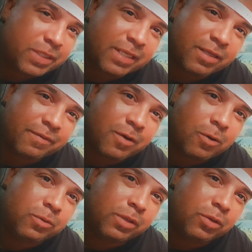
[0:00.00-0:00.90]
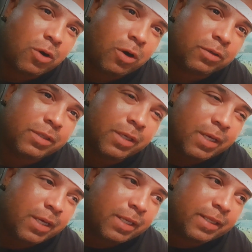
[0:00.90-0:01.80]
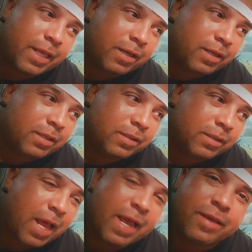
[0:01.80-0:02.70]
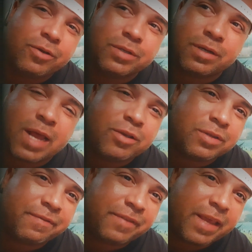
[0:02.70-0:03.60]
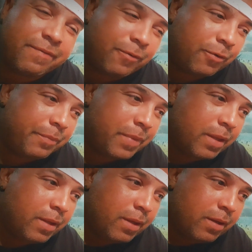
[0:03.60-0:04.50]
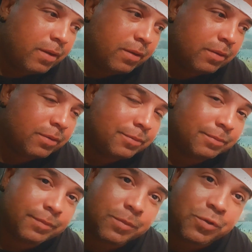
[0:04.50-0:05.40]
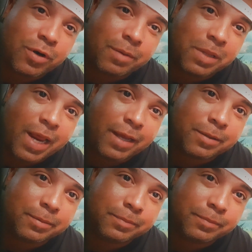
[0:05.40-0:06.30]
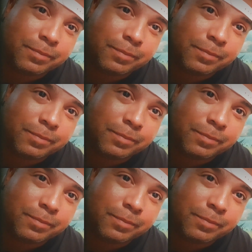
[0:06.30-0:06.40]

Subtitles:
what's that stuff called that I use the flake form. I'm drawing a blank.